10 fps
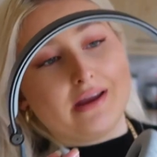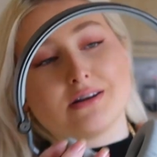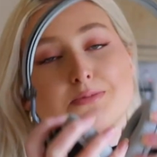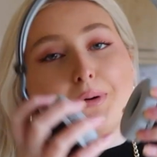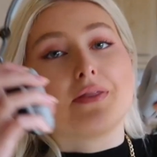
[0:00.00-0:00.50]

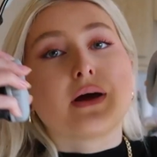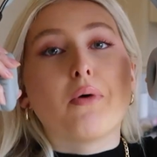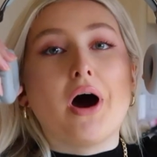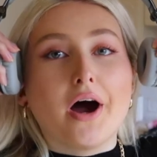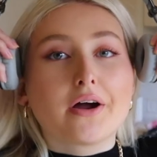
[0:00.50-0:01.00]
Beats, but they
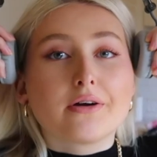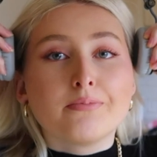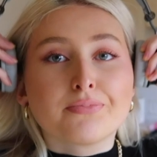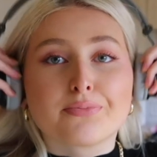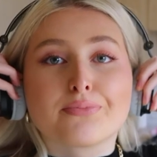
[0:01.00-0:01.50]
work
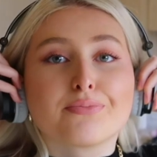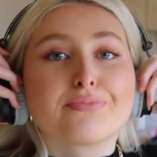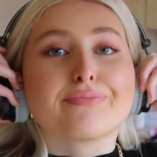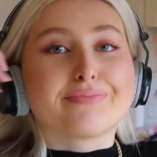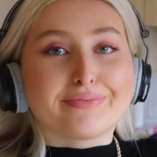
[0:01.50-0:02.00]

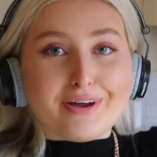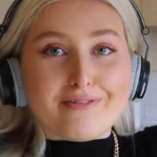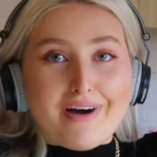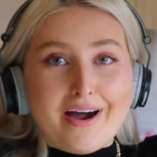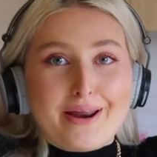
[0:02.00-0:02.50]

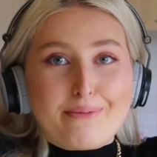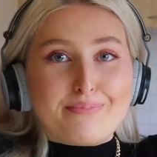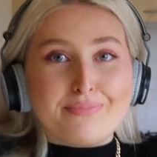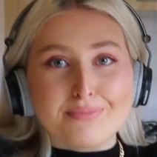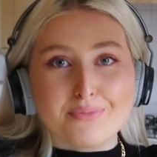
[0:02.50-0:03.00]

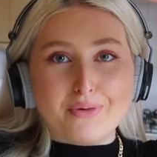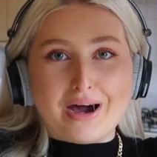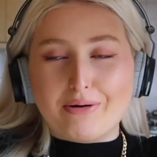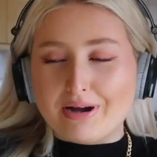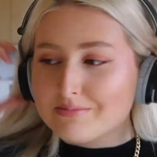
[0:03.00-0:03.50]
fine.
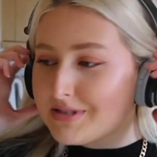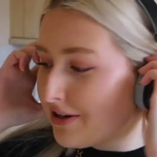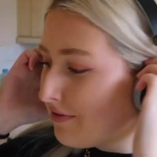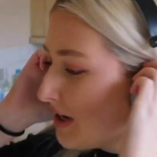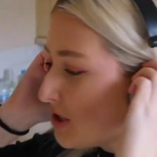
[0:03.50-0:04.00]
Wow, I am so